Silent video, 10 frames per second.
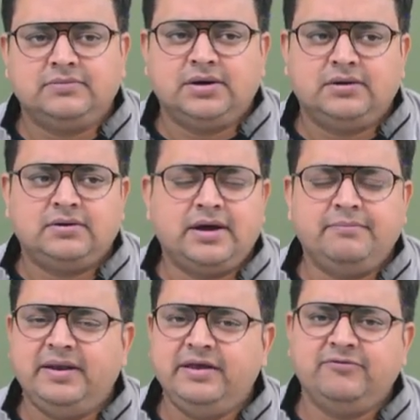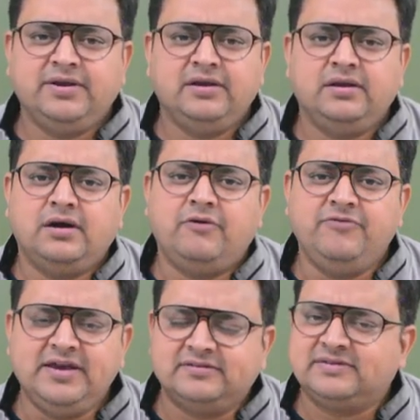uh, I believe in a
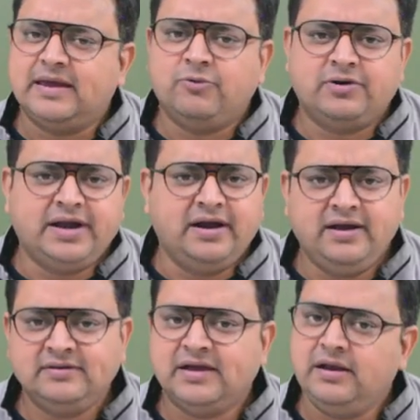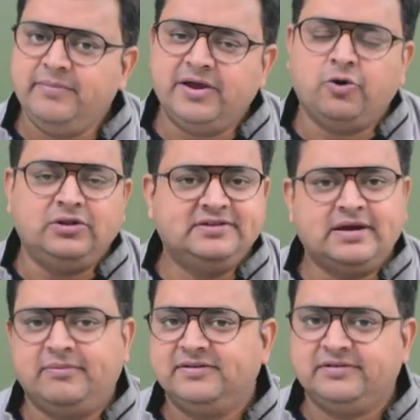week's time or 10 days, I will make all the
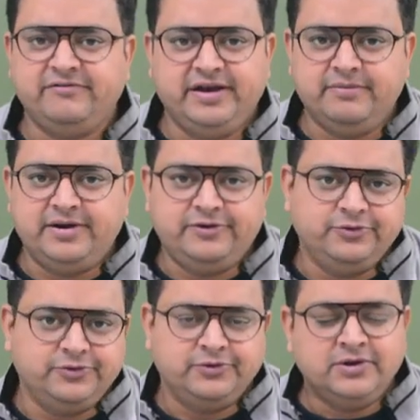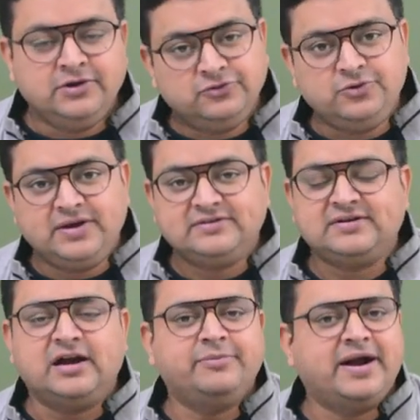chapters available to you. So you can
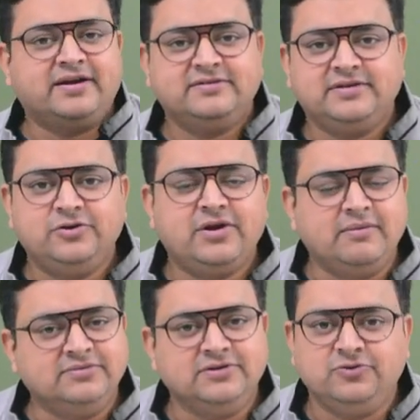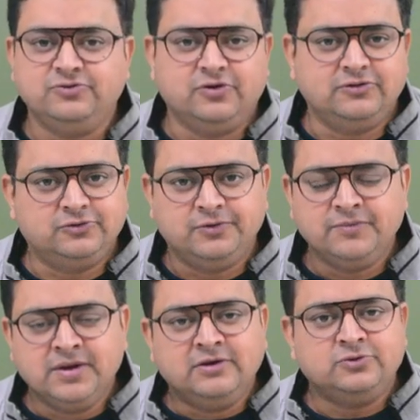start practicing your MCQs
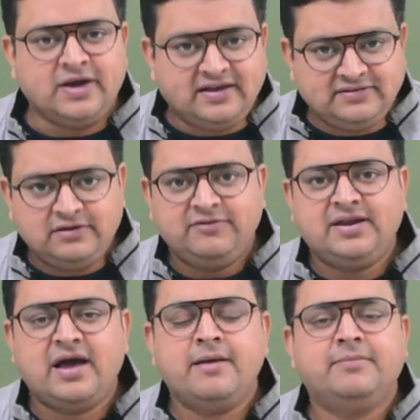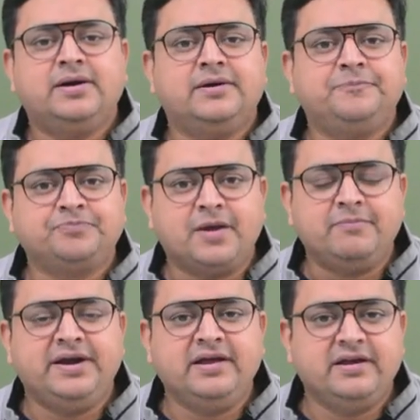also. So as then when I'm um,
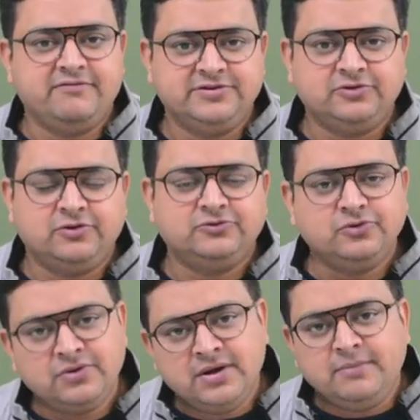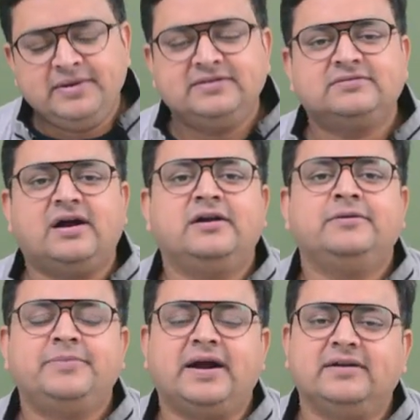completing revision also, please
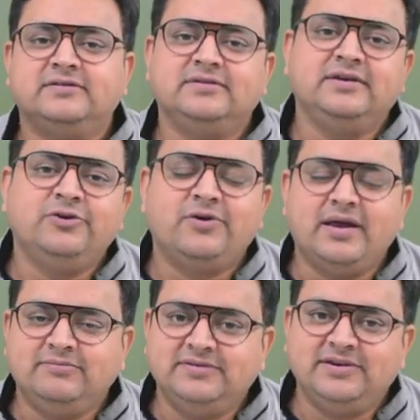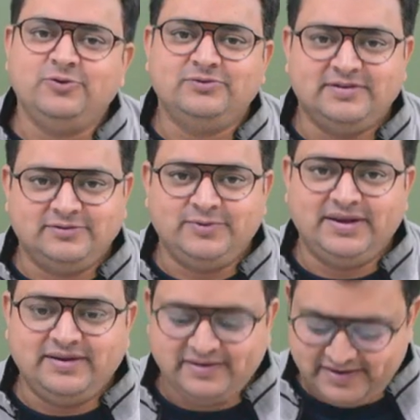start practicing your MCQs as
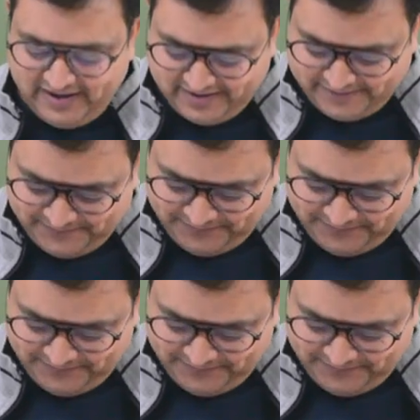well, right?